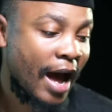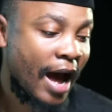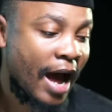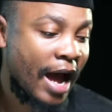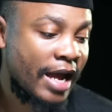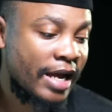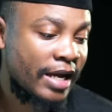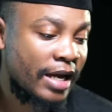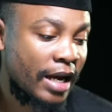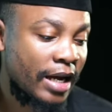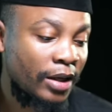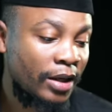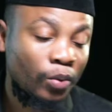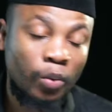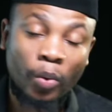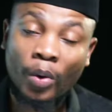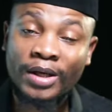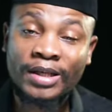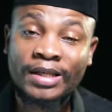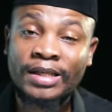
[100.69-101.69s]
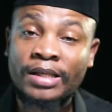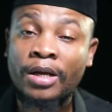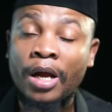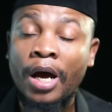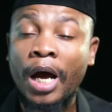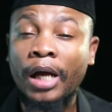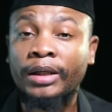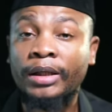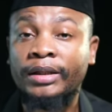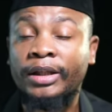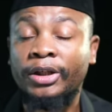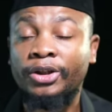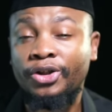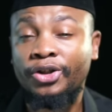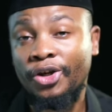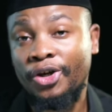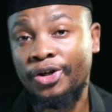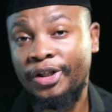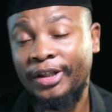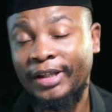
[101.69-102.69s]
It was not the
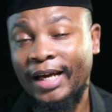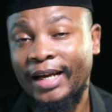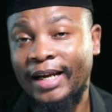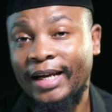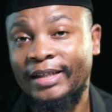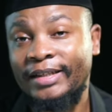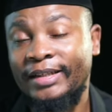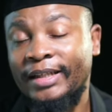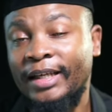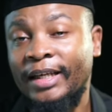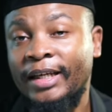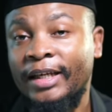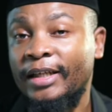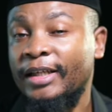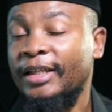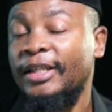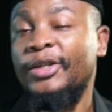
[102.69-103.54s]
church that actually